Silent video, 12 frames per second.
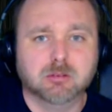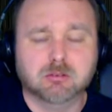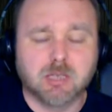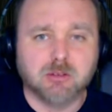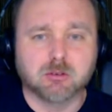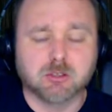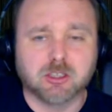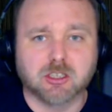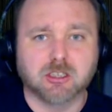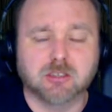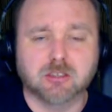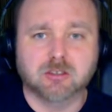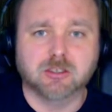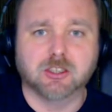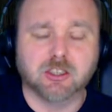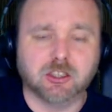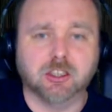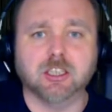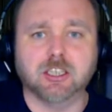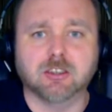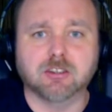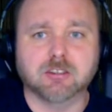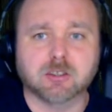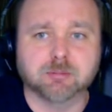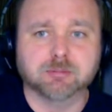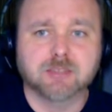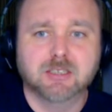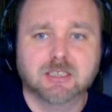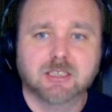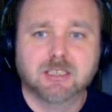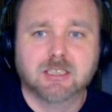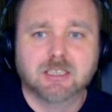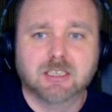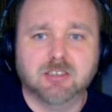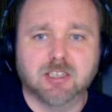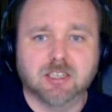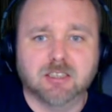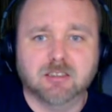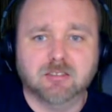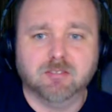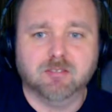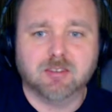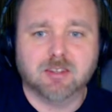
I don't start till the 30th, so I've got a